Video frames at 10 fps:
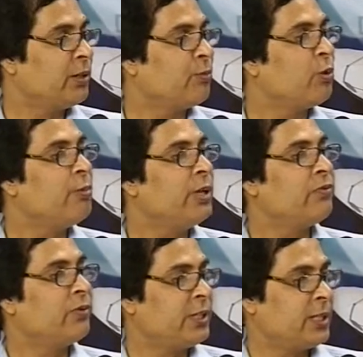the moment
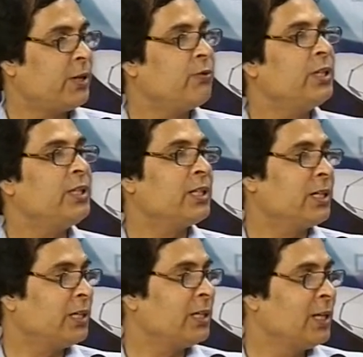first sound is
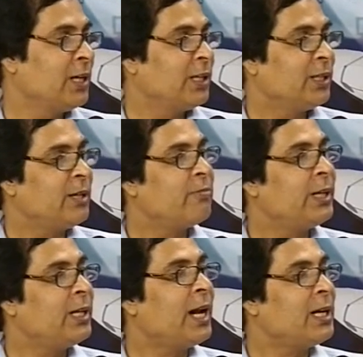heard, then
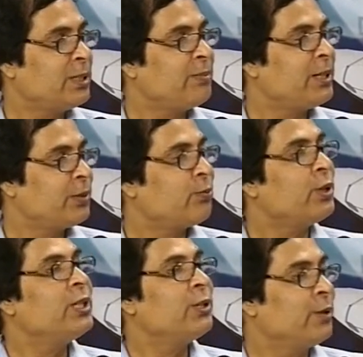brain anticipates what
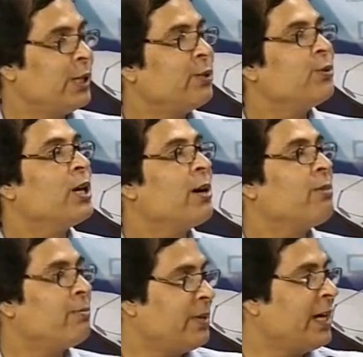is going to come
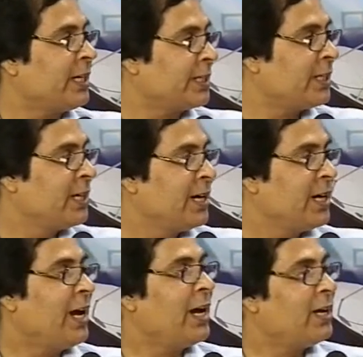up next,
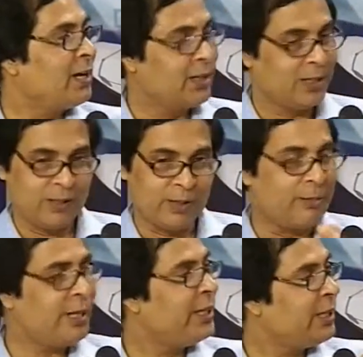and the
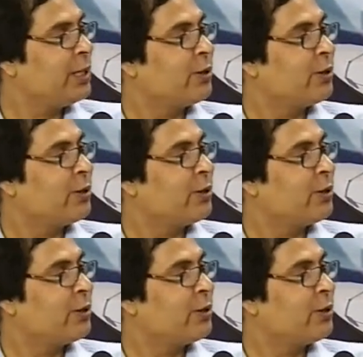meaning is